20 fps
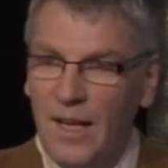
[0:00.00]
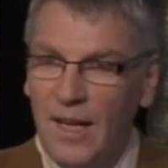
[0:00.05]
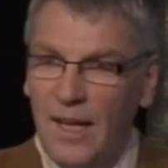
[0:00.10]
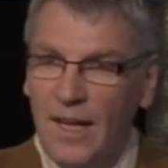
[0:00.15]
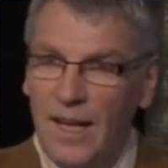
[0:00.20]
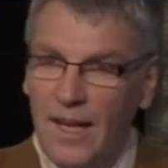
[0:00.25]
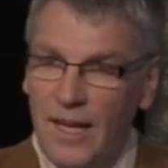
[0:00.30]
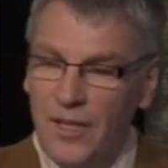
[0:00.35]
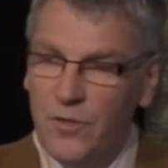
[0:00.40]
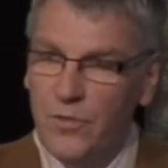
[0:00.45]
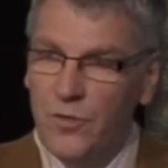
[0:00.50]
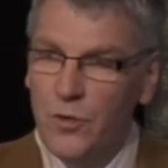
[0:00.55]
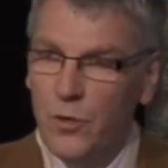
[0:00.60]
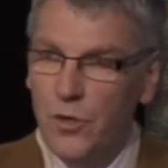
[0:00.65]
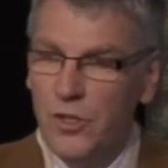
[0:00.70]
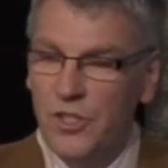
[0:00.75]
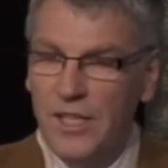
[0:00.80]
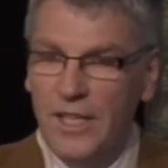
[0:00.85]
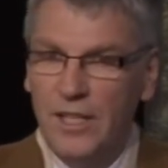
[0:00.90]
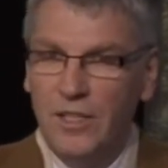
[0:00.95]
and of
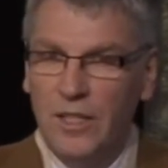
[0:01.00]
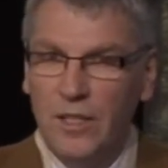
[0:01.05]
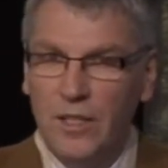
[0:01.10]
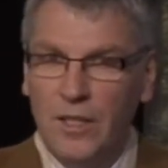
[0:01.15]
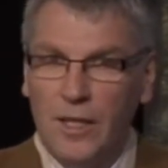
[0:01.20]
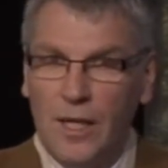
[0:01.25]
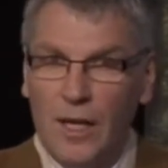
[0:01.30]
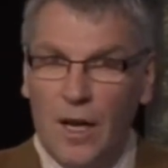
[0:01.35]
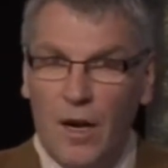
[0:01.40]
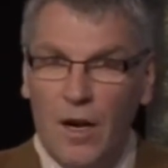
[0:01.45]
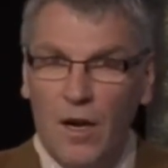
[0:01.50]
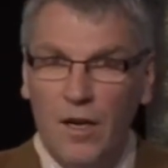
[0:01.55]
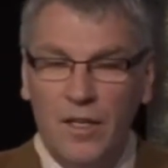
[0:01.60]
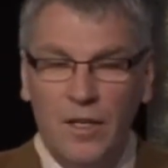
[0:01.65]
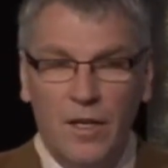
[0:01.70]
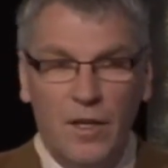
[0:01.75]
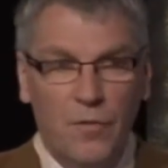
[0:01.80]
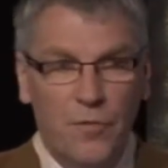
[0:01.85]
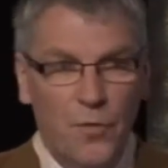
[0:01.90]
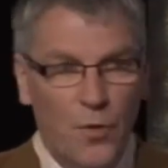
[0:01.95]
course Aitken
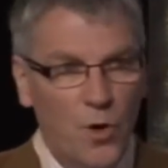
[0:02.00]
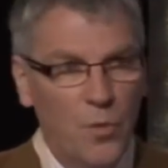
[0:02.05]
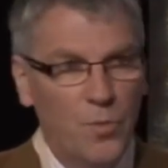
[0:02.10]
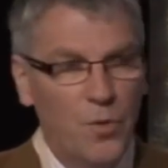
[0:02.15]
Clarke, a former